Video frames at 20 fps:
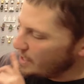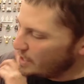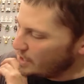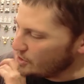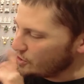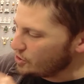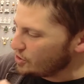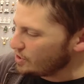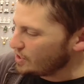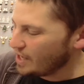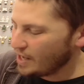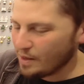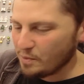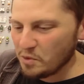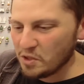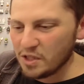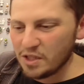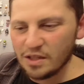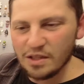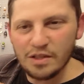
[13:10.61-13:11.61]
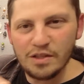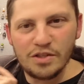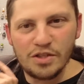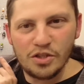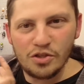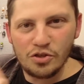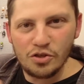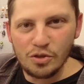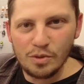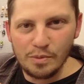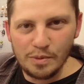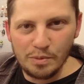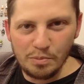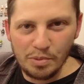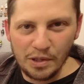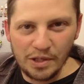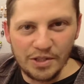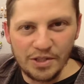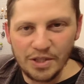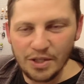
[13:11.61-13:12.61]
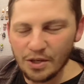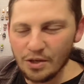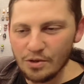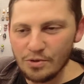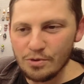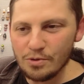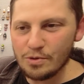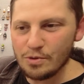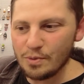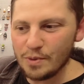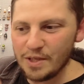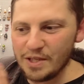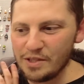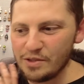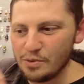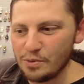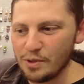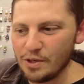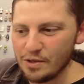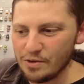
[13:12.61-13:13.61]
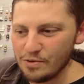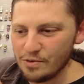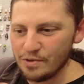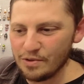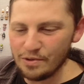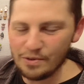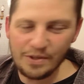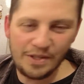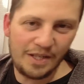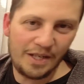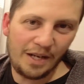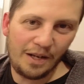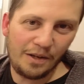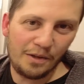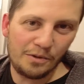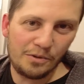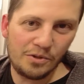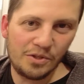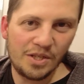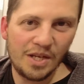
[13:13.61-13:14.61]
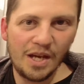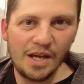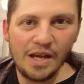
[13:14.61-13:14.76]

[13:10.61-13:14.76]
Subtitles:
It should have came like this. It should have been priced $120 to $130.